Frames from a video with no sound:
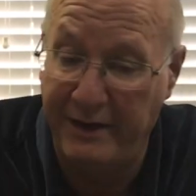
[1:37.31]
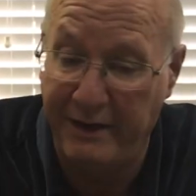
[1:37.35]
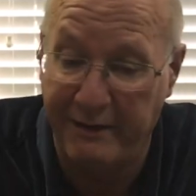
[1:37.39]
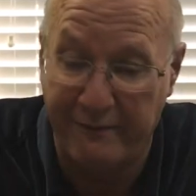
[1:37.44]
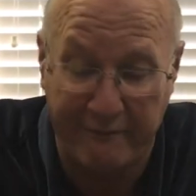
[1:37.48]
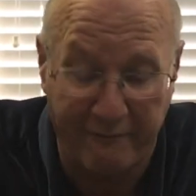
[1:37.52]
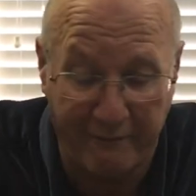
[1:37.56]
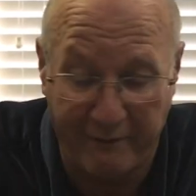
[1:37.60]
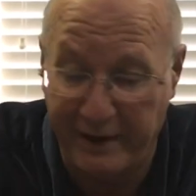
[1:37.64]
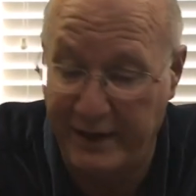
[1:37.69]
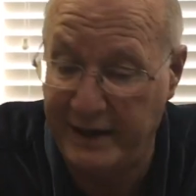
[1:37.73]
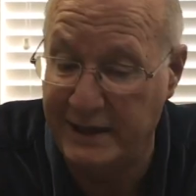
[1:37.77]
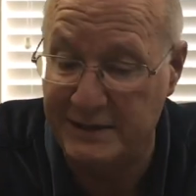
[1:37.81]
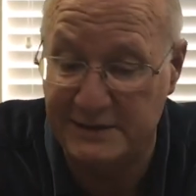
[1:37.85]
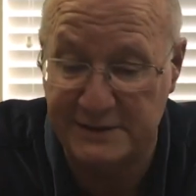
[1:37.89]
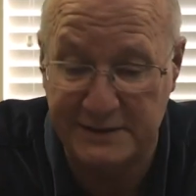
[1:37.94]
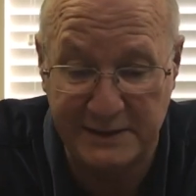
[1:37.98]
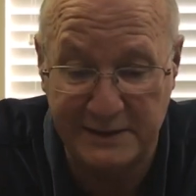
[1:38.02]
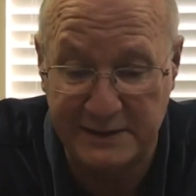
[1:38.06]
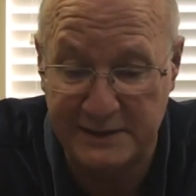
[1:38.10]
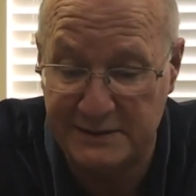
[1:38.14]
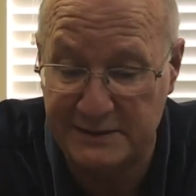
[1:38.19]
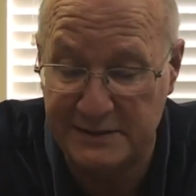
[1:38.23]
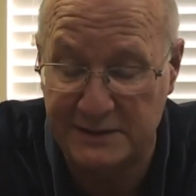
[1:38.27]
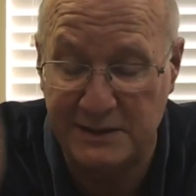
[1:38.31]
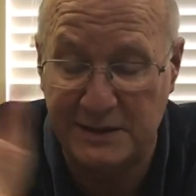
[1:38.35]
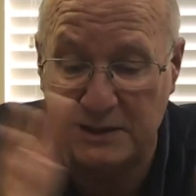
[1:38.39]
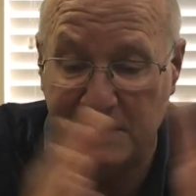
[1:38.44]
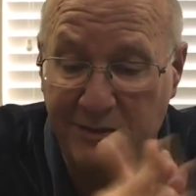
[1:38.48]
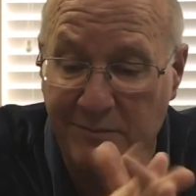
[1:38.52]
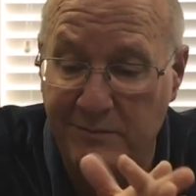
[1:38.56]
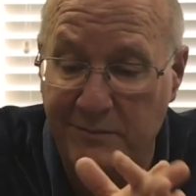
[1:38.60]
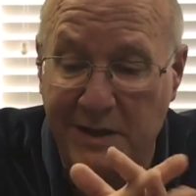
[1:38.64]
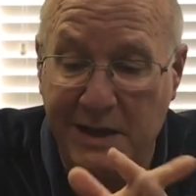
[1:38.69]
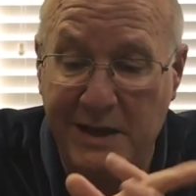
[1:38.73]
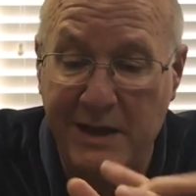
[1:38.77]
and
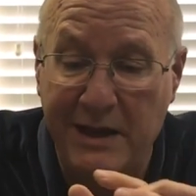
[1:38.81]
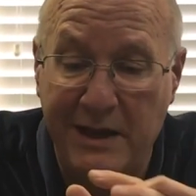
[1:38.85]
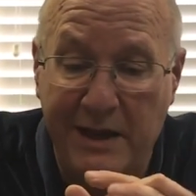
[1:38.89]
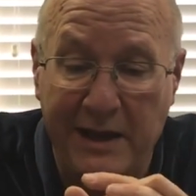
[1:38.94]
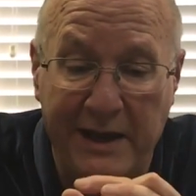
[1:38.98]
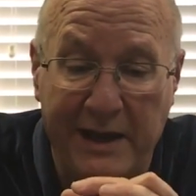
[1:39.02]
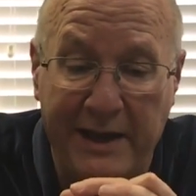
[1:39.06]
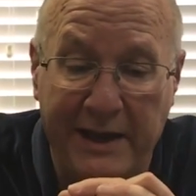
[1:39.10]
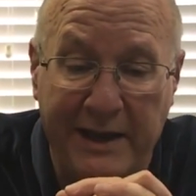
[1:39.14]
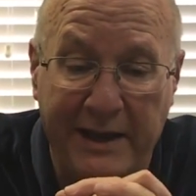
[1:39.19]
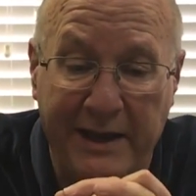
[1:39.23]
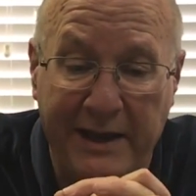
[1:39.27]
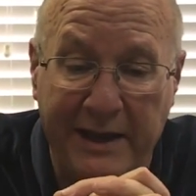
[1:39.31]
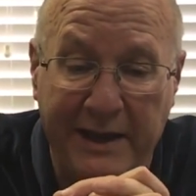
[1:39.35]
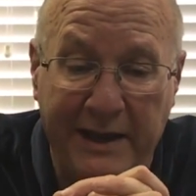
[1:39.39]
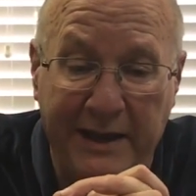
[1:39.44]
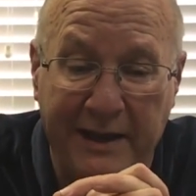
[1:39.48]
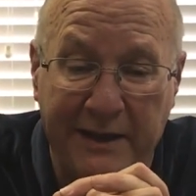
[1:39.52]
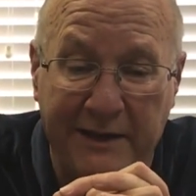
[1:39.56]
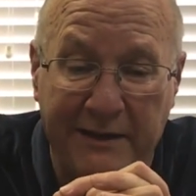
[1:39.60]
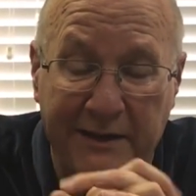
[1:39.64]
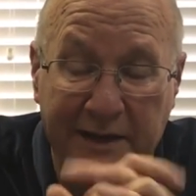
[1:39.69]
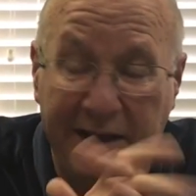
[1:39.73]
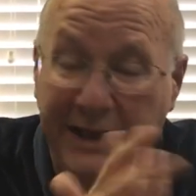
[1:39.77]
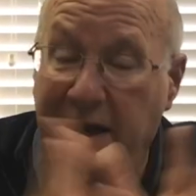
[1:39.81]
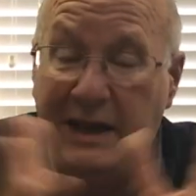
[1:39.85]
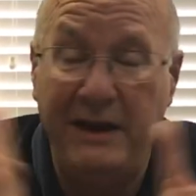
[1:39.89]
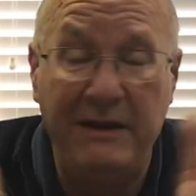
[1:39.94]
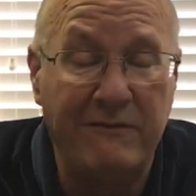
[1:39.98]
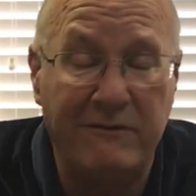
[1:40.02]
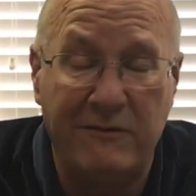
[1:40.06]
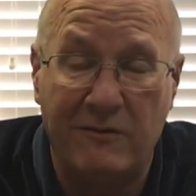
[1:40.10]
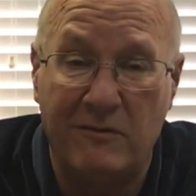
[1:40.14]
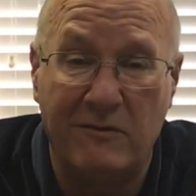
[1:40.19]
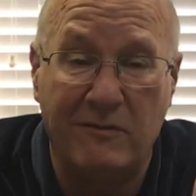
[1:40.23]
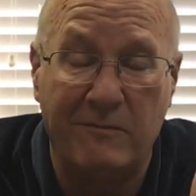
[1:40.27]
racism and
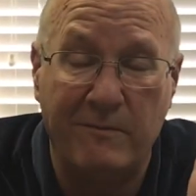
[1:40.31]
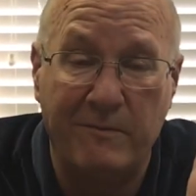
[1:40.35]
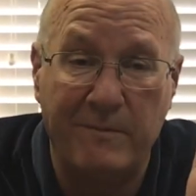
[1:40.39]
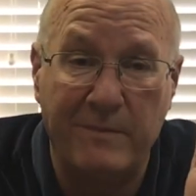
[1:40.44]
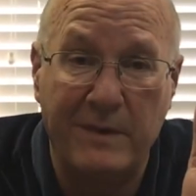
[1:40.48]
evil,